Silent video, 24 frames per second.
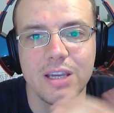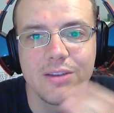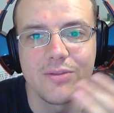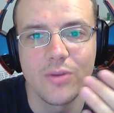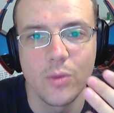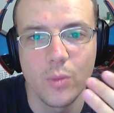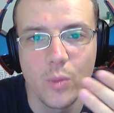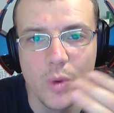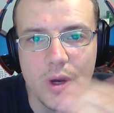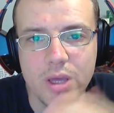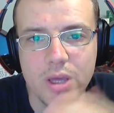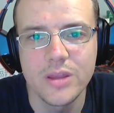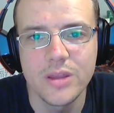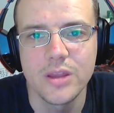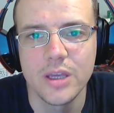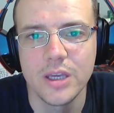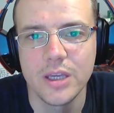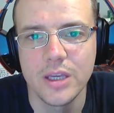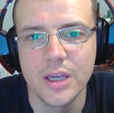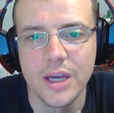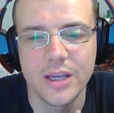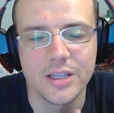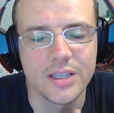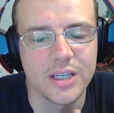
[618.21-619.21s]
even with
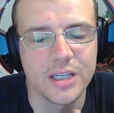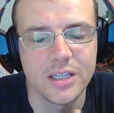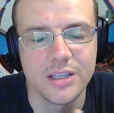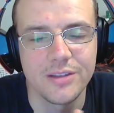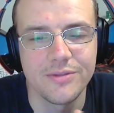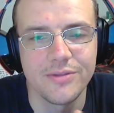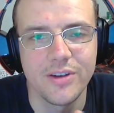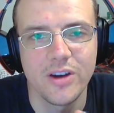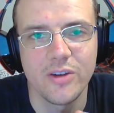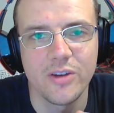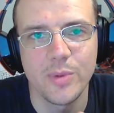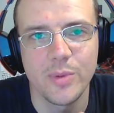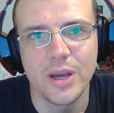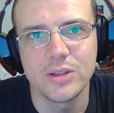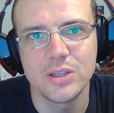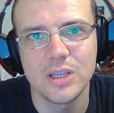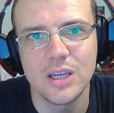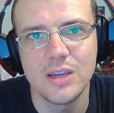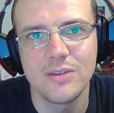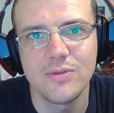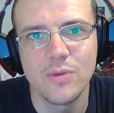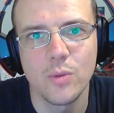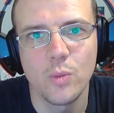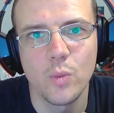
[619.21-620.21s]
the
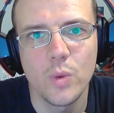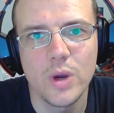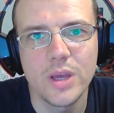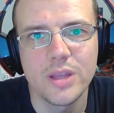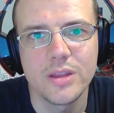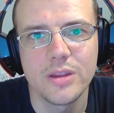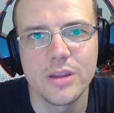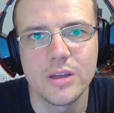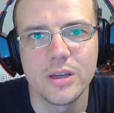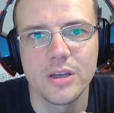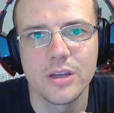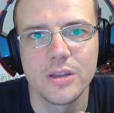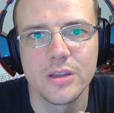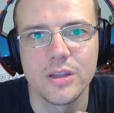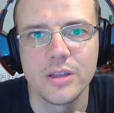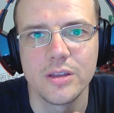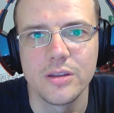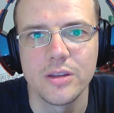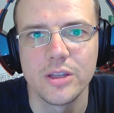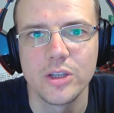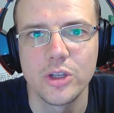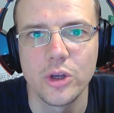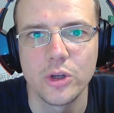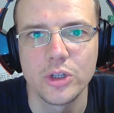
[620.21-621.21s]
£65 even with
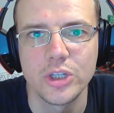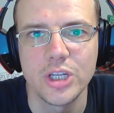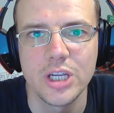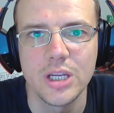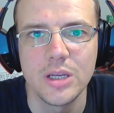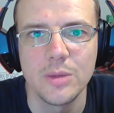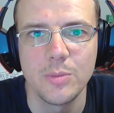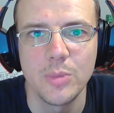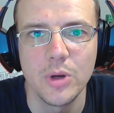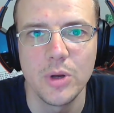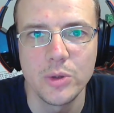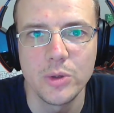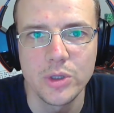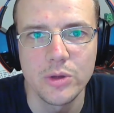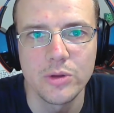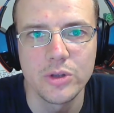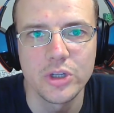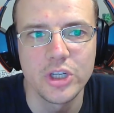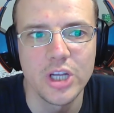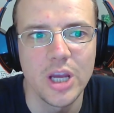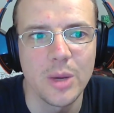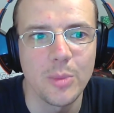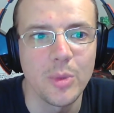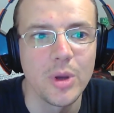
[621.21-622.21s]
the dodgy
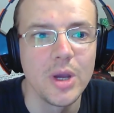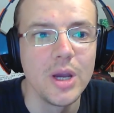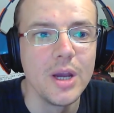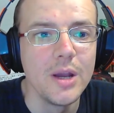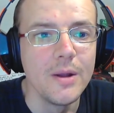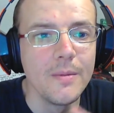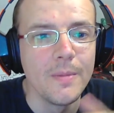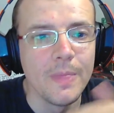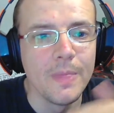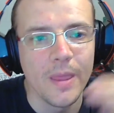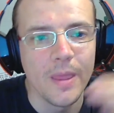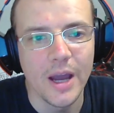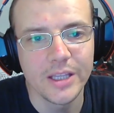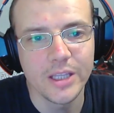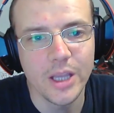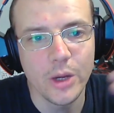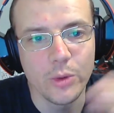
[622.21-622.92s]
Bluetooth chip. I